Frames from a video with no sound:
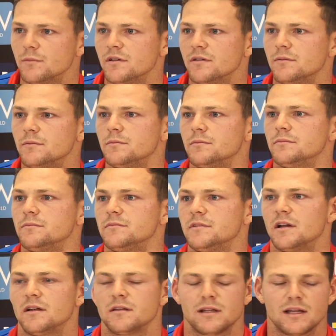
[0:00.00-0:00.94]

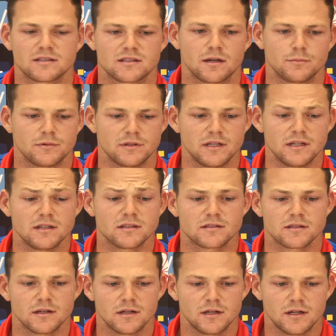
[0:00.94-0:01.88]
The last couple of
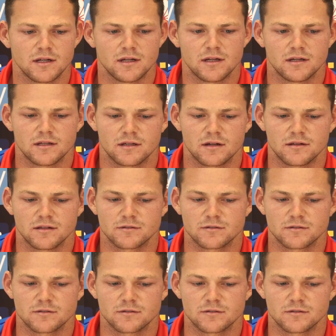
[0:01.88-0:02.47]
years, you know,